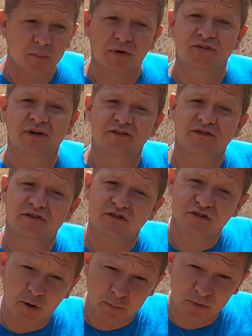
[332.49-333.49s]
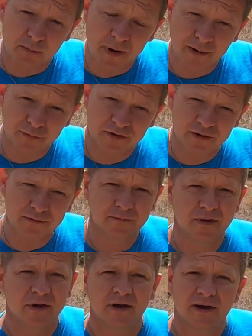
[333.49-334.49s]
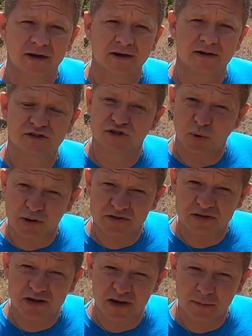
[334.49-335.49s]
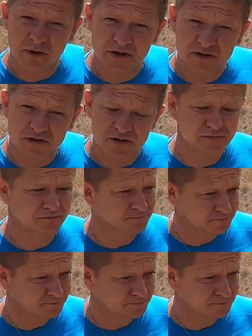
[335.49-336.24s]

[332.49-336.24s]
but to get to the top of the mountain it's 20 kilometers